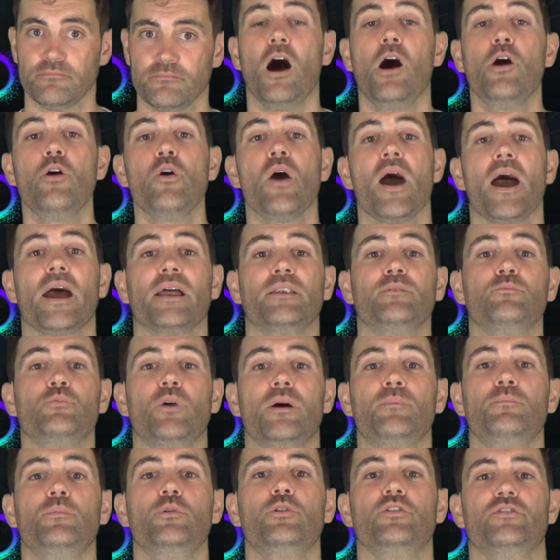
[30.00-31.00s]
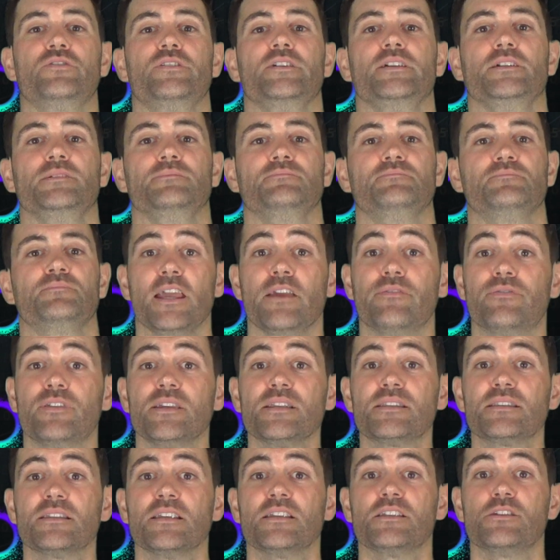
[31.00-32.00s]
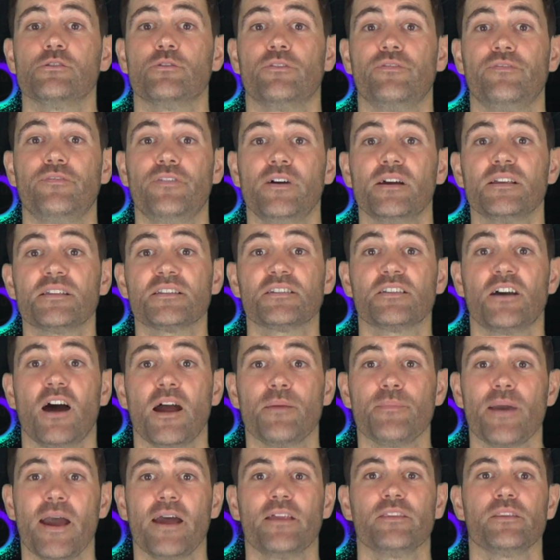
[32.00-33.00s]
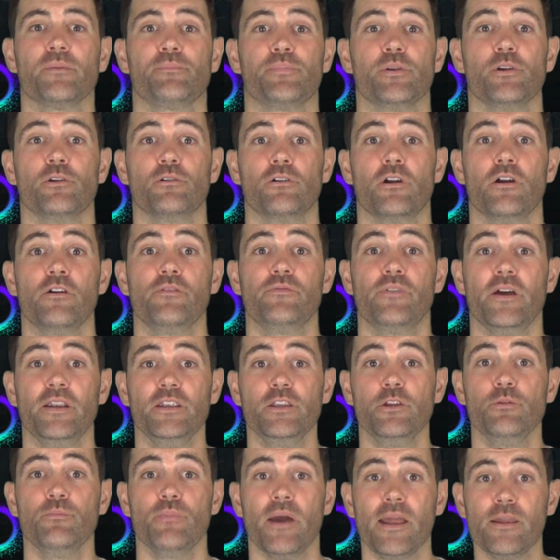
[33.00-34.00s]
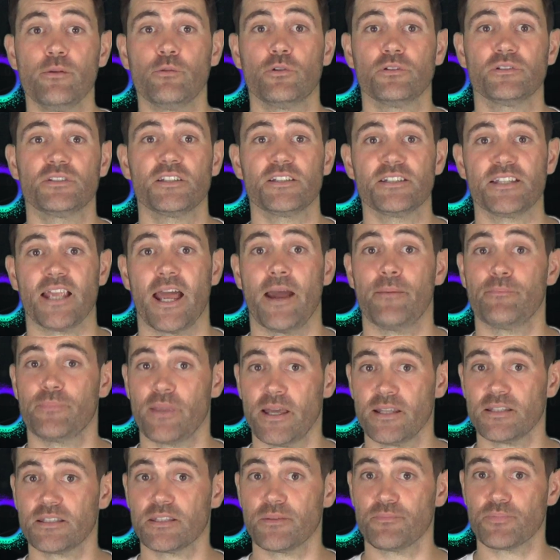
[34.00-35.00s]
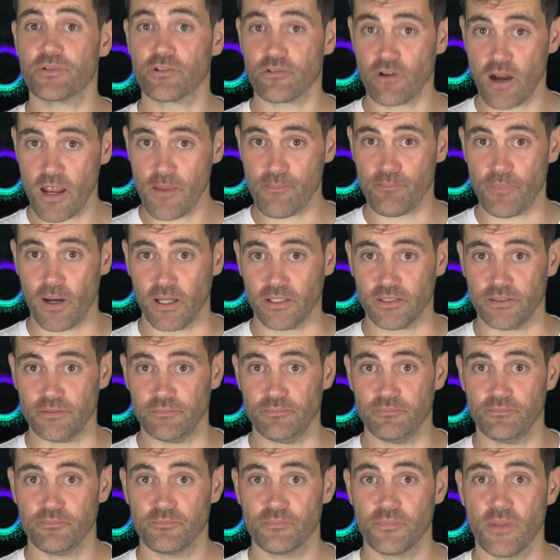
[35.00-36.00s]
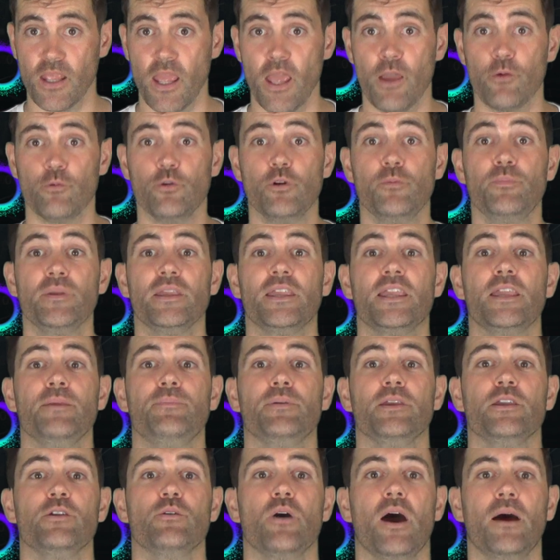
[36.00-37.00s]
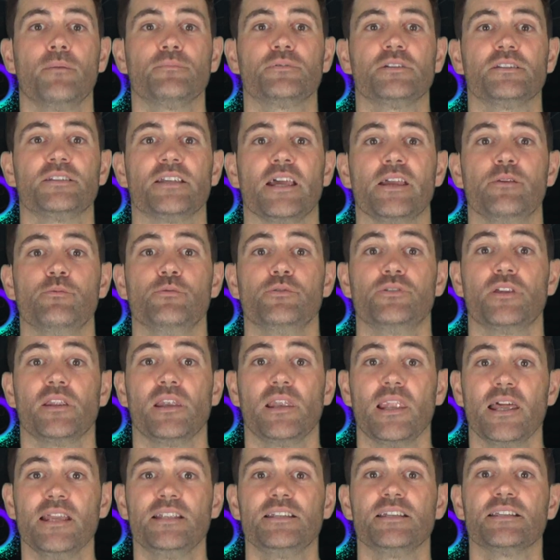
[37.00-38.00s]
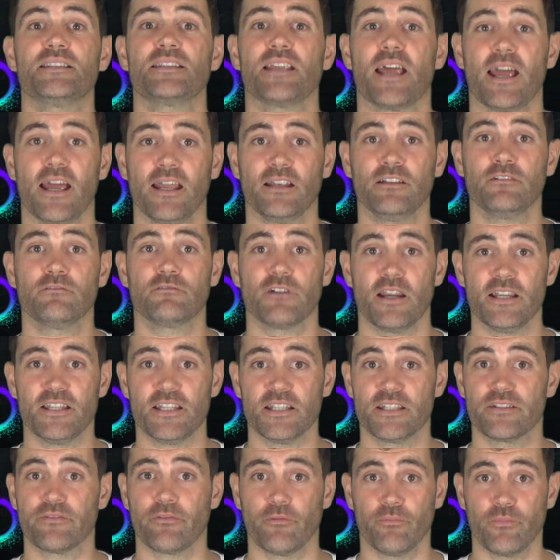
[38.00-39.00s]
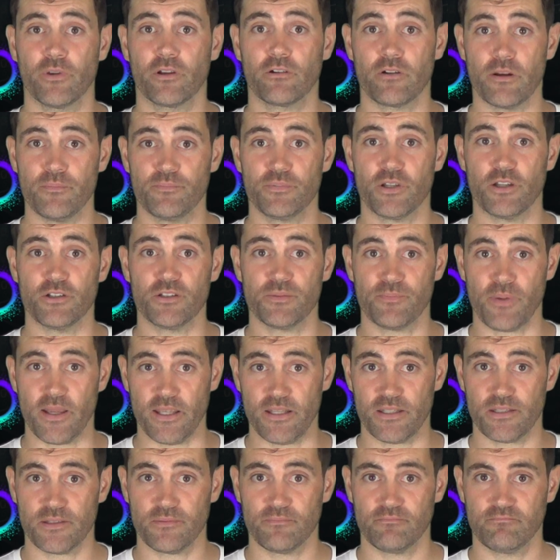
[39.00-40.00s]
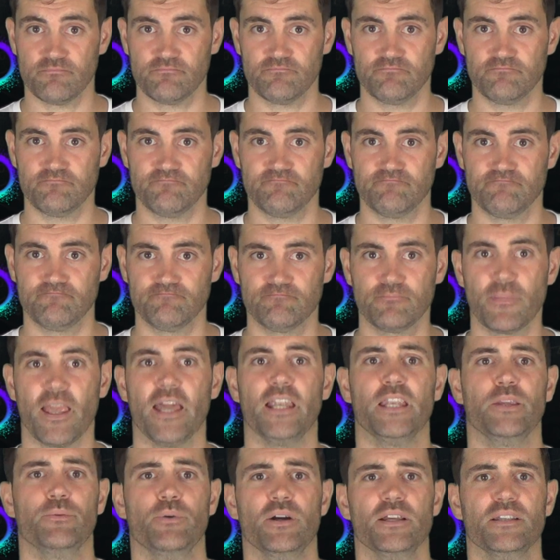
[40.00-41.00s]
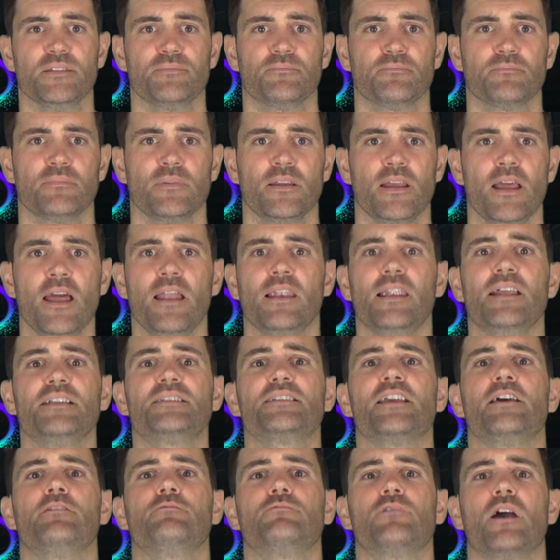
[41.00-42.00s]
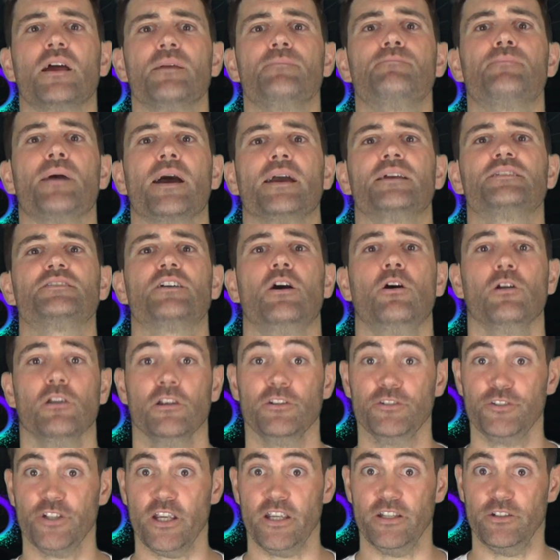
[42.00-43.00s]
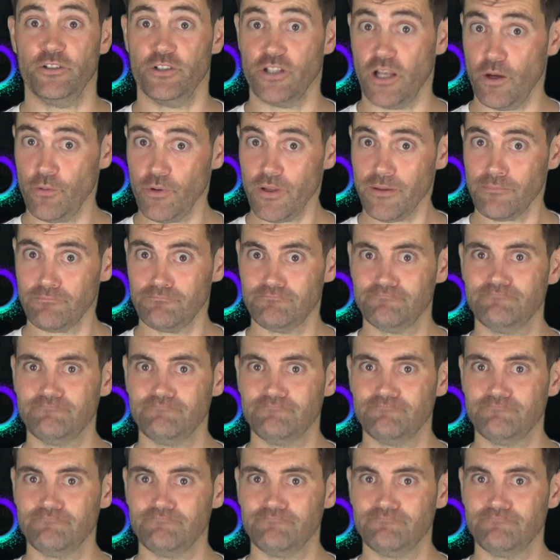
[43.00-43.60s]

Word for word: Oh, and one more thing. If this is your first time at the Bureau, then you may want to tap that subscribe button. We'll be keeping you up to date with the latest and greatest from the crypto space. Anyways, let's get right back to Holochain, shall we?